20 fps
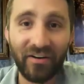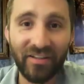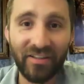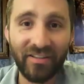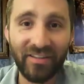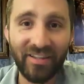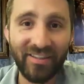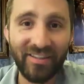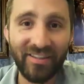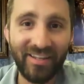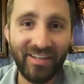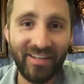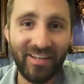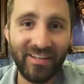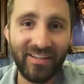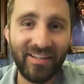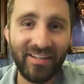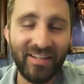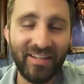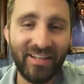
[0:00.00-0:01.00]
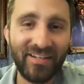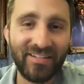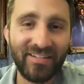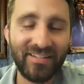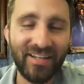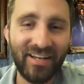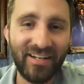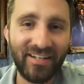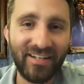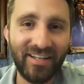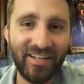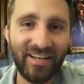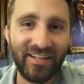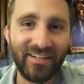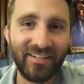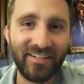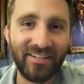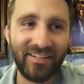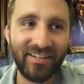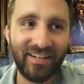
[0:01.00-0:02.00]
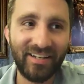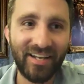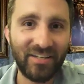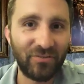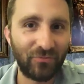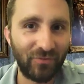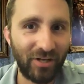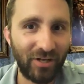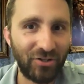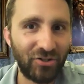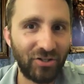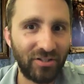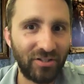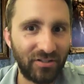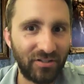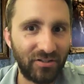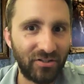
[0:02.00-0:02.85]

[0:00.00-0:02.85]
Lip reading: and then they decided that like it has Russian